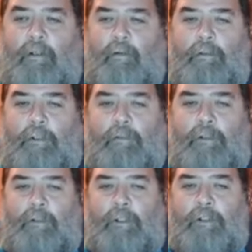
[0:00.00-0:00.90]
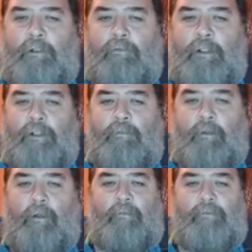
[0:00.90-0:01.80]
although you need to read the
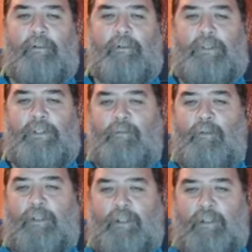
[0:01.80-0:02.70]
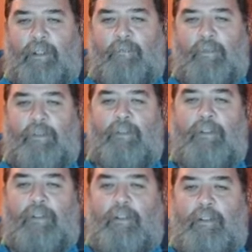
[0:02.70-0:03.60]
fine print to see what they cover
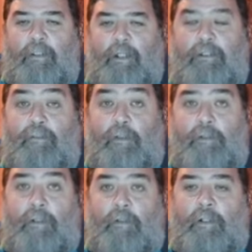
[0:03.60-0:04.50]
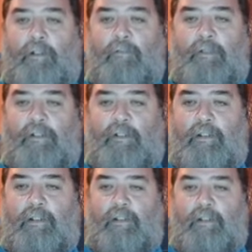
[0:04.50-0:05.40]
and to what dollar limit.
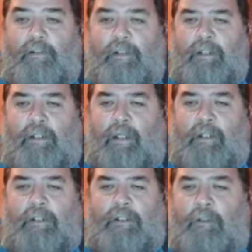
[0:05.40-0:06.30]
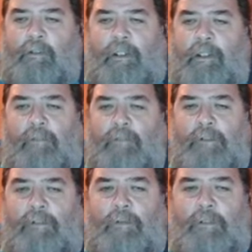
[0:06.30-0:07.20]
And it's okay for
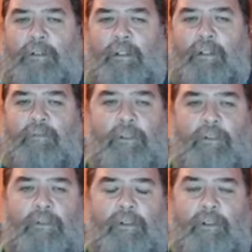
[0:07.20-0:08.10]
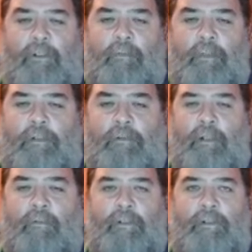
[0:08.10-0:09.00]
short stays because you don't want
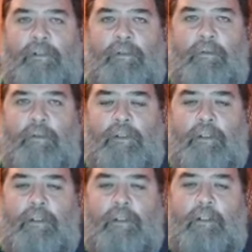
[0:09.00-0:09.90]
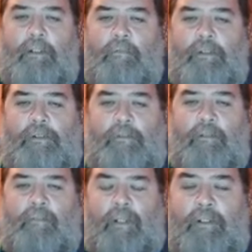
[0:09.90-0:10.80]
travel insurance for
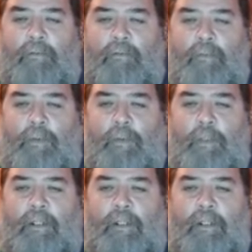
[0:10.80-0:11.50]
3 months or more,